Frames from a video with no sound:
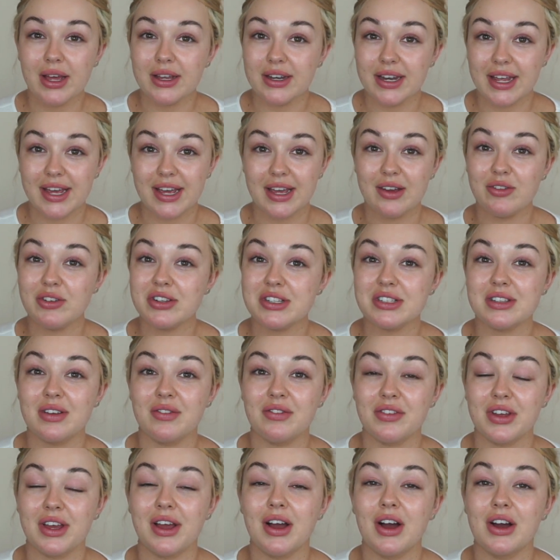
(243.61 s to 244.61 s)
and here is
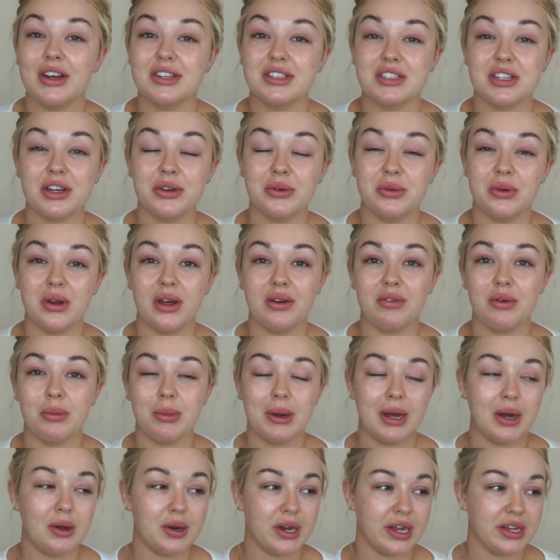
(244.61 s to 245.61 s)
something I don't love
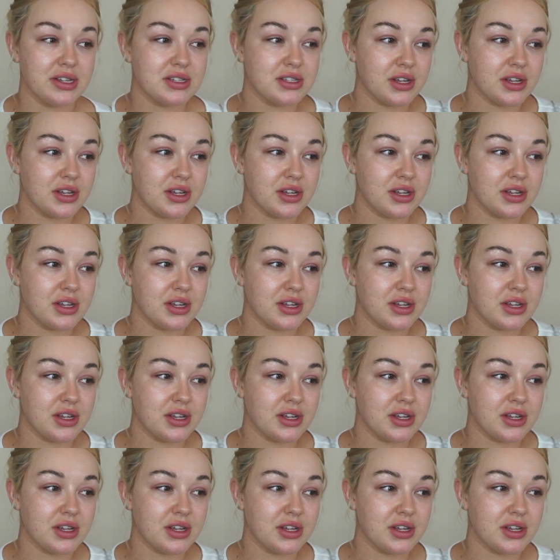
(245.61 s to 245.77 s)
about it.